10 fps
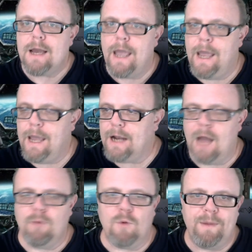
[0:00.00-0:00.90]
And
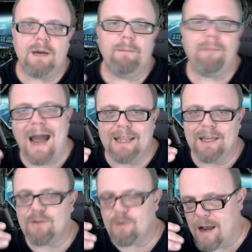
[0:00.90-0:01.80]
I will be
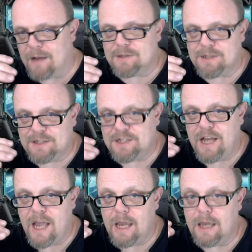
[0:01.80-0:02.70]
compiling throughout
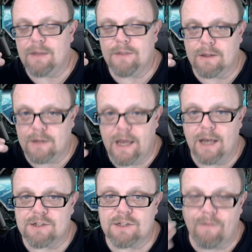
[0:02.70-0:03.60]
today the
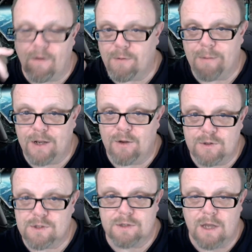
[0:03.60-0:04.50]
list of everybody
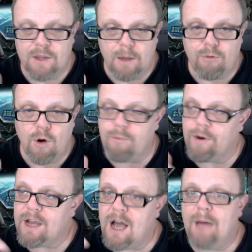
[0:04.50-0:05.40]
who's done the
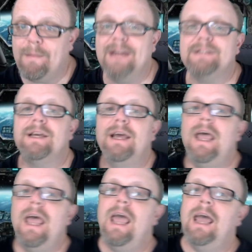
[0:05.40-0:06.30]
appropriate comment.
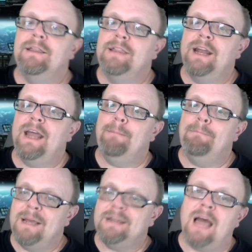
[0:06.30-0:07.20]
And then at
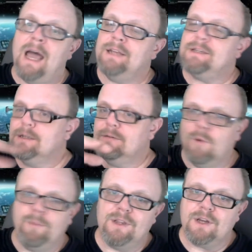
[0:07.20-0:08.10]
midnight will
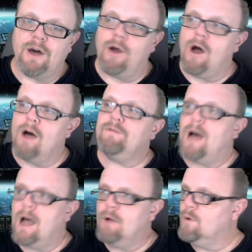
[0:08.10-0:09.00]
be the cutoff.
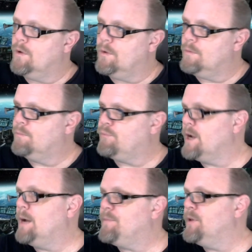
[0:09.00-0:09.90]
I will bring
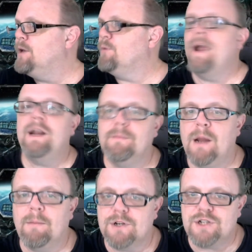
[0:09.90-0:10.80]
up the random
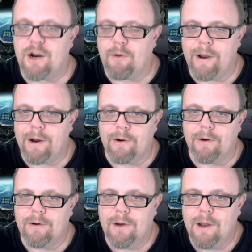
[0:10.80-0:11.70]
number generator